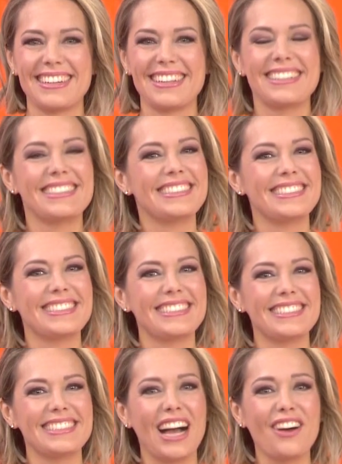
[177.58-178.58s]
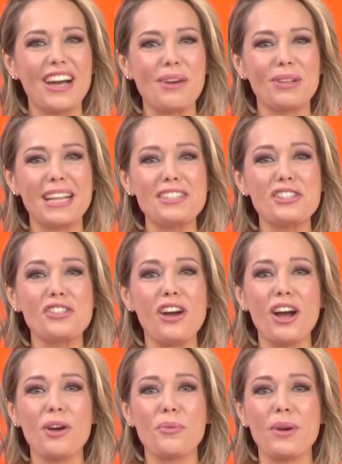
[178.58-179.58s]
Dylan, that's you. All right, well, let's
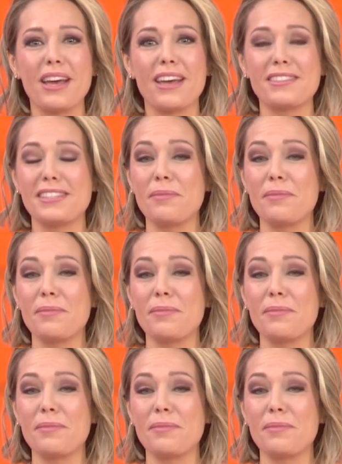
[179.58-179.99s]
start with